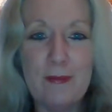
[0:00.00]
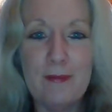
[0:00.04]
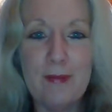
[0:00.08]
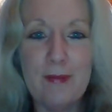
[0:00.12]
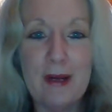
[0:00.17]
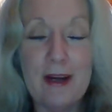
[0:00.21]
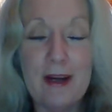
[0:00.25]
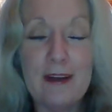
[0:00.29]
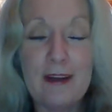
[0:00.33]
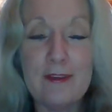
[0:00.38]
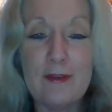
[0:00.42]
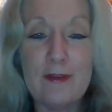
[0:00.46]

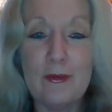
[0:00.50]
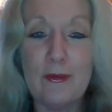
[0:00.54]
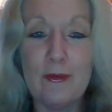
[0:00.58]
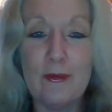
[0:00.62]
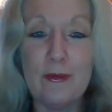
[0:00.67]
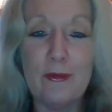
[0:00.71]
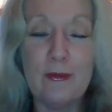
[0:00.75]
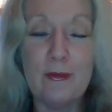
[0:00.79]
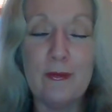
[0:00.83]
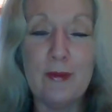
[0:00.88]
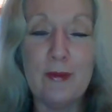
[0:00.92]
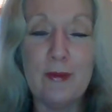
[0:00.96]
parts
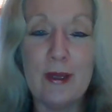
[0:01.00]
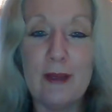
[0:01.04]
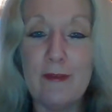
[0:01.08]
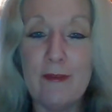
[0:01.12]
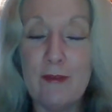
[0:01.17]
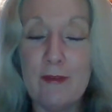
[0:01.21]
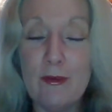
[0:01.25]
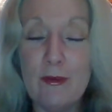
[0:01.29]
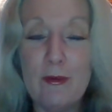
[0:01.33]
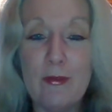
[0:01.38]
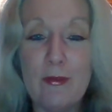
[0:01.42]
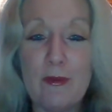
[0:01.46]
or where
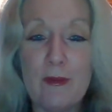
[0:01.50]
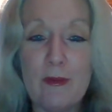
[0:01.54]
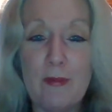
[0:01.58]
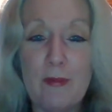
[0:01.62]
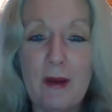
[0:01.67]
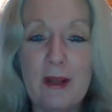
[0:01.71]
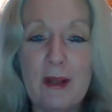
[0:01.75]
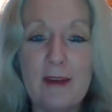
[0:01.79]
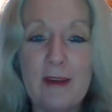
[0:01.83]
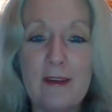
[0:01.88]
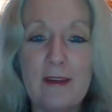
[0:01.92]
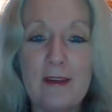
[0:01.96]
food was
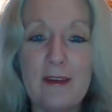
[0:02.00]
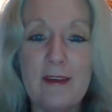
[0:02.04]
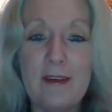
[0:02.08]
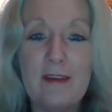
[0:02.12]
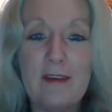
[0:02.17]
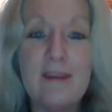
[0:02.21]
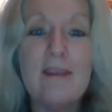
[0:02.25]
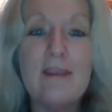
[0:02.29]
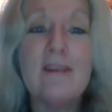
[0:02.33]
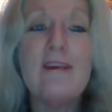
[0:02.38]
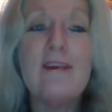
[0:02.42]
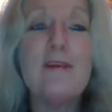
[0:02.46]
abundant
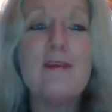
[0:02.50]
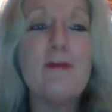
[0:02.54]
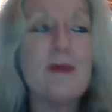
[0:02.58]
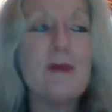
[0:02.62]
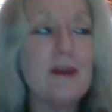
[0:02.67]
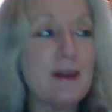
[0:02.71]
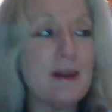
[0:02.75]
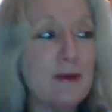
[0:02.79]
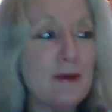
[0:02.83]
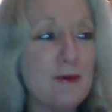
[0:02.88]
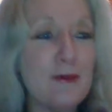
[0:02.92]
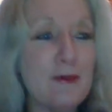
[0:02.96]

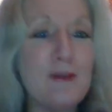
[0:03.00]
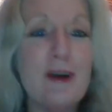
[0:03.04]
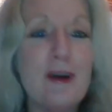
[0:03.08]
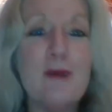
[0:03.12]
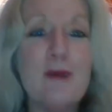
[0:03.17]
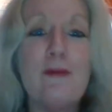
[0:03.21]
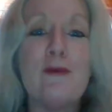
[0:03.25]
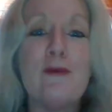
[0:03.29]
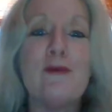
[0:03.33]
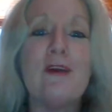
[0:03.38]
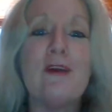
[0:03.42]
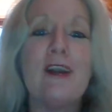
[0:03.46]
typically were far
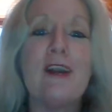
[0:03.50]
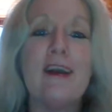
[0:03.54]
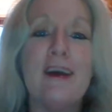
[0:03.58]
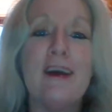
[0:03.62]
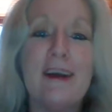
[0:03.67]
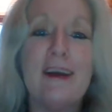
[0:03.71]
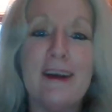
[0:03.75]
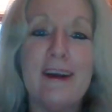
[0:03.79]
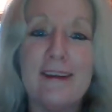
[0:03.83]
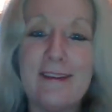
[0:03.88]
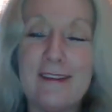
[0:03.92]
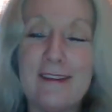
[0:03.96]
more
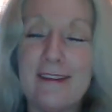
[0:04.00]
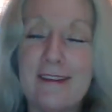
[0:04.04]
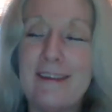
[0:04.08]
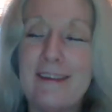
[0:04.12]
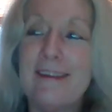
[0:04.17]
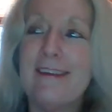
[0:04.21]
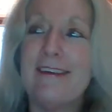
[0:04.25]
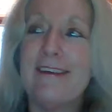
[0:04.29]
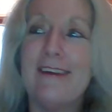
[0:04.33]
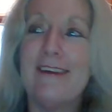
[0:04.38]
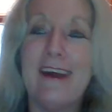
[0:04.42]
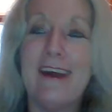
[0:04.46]
relaxed and
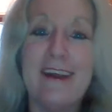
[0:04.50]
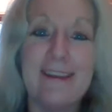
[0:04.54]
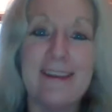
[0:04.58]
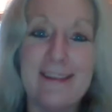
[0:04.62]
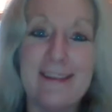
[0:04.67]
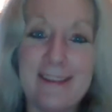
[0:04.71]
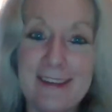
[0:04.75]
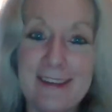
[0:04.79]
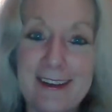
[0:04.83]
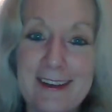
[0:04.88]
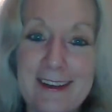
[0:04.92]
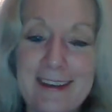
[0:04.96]
you know, out in the
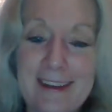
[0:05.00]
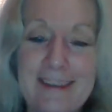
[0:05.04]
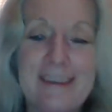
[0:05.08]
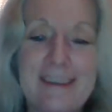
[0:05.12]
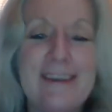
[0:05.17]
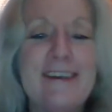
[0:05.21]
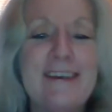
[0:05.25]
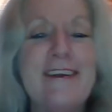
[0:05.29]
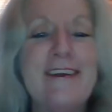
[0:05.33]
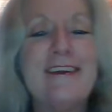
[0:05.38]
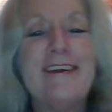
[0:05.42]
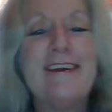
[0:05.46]
sun.
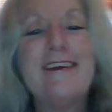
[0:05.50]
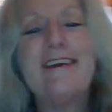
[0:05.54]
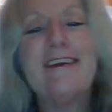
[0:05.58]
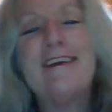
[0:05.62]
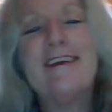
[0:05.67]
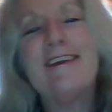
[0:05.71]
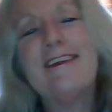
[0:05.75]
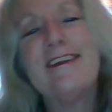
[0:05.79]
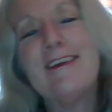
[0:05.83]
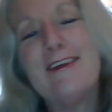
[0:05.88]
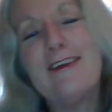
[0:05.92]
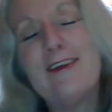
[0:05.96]

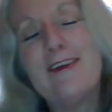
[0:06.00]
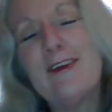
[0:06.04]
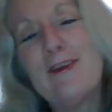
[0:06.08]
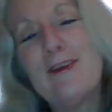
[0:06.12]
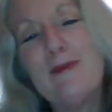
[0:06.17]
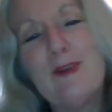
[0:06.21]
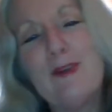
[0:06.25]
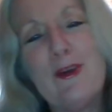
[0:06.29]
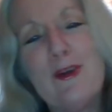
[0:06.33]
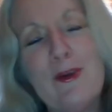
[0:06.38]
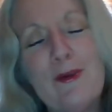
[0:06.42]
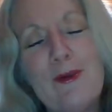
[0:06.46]

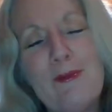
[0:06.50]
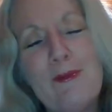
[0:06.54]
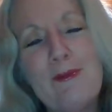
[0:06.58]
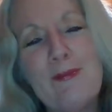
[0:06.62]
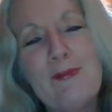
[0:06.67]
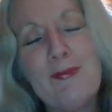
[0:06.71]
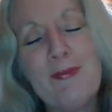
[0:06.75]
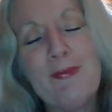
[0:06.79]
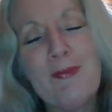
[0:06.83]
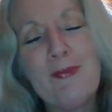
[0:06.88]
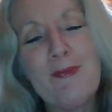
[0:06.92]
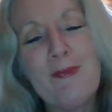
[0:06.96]
You know,
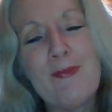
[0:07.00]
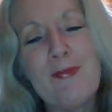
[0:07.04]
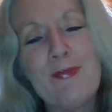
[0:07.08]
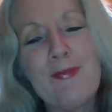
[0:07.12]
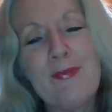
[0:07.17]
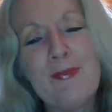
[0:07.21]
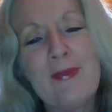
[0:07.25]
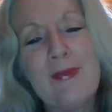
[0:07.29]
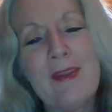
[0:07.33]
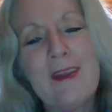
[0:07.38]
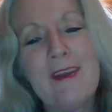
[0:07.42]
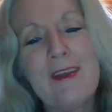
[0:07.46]

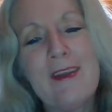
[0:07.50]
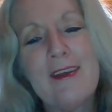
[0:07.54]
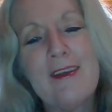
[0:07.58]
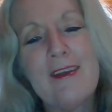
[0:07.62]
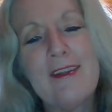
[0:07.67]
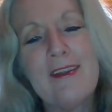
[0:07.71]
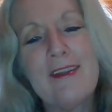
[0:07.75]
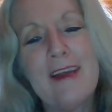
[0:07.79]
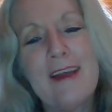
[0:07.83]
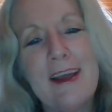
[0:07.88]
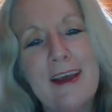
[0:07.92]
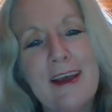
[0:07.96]

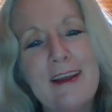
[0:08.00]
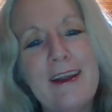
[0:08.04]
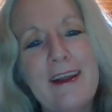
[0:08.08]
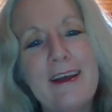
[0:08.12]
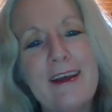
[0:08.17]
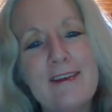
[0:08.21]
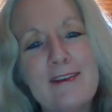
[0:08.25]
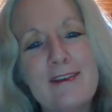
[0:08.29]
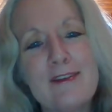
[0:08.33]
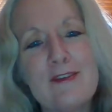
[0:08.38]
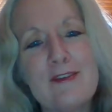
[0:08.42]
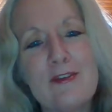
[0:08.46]
they had
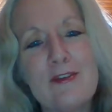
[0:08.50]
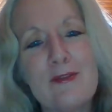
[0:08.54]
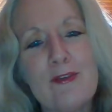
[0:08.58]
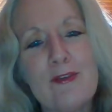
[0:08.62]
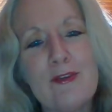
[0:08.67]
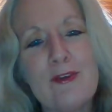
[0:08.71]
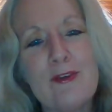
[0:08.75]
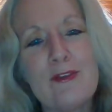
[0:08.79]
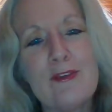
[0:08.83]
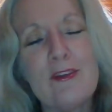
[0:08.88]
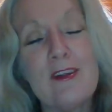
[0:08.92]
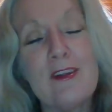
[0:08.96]
access to
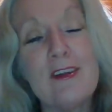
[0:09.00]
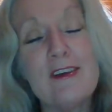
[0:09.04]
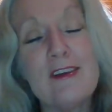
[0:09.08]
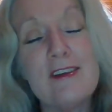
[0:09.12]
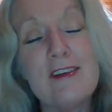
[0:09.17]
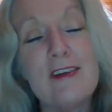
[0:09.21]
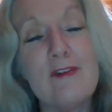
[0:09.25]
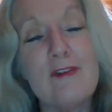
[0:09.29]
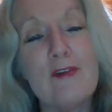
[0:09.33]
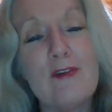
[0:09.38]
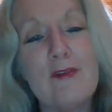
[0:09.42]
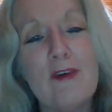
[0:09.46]
food so they didn't
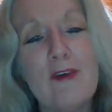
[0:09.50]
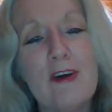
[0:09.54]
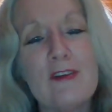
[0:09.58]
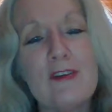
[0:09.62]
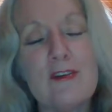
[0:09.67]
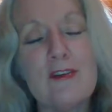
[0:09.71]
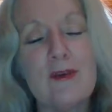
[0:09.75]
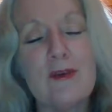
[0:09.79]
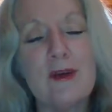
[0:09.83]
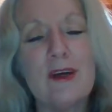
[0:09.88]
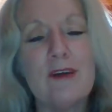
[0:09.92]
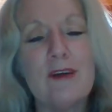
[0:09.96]
have to fight
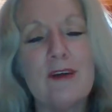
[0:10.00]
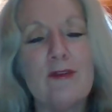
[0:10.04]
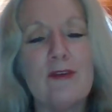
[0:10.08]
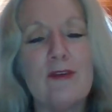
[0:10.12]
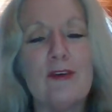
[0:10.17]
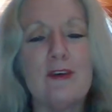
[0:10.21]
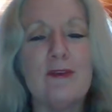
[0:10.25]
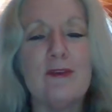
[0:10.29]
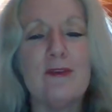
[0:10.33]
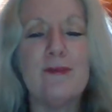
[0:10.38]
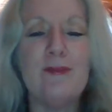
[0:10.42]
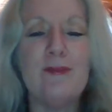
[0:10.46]
so hard for it.